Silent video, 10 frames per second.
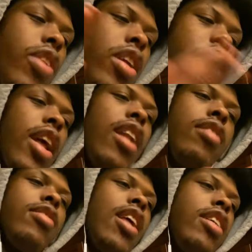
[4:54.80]
the United
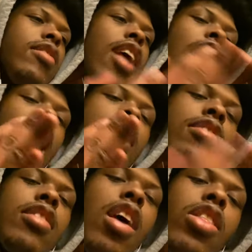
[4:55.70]
States has
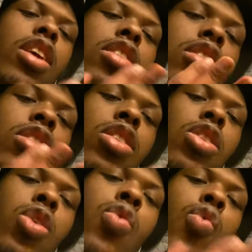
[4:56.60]
nothing to
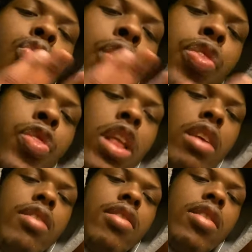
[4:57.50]
do with
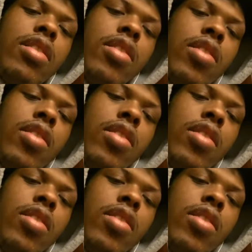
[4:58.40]
this.